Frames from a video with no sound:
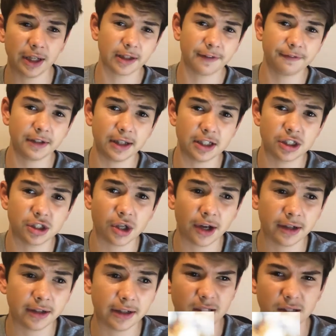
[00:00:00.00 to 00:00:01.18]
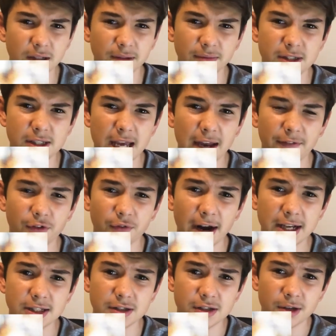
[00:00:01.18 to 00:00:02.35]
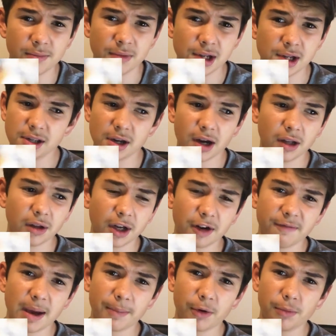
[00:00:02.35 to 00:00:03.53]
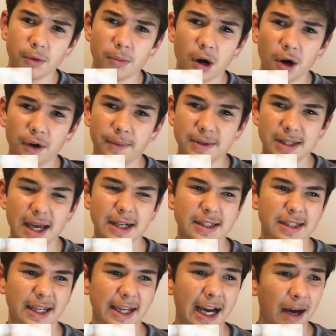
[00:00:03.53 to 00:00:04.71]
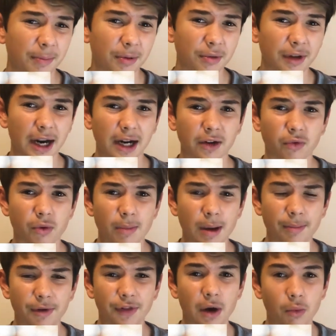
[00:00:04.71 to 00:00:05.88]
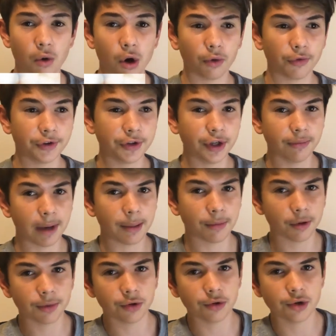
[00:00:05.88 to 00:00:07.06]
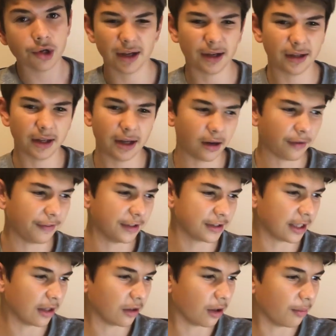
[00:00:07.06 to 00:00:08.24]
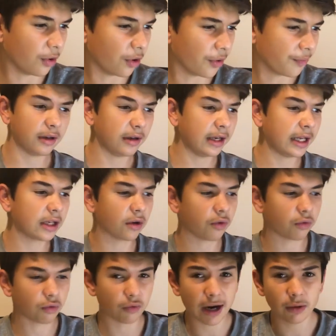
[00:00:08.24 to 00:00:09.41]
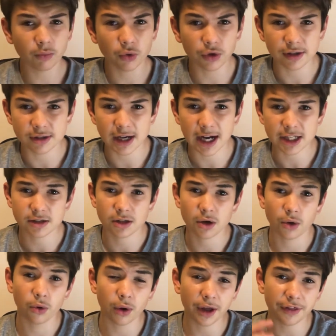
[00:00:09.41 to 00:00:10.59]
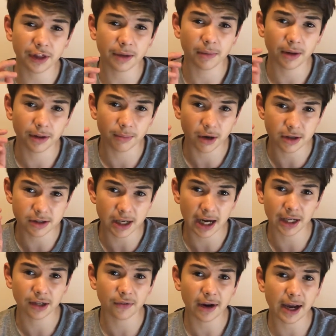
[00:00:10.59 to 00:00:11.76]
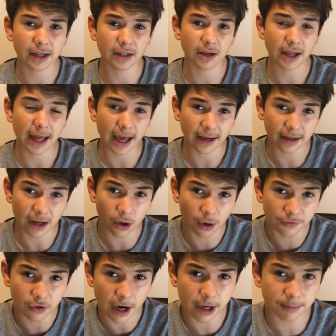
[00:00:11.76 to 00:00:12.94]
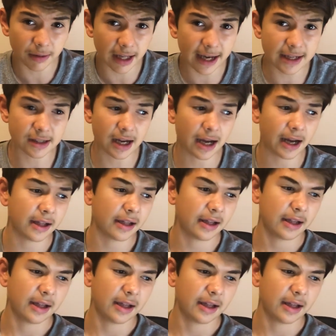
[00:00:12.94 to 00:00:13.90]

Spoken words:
when he lifted his shirt to stand for racism. You got a lot of memorable moments. They're just a couple that I can remember that were really memorable. There, yeah, obviously a lot more. Nick Renwood has asked who I think the most underrated and overrated players are.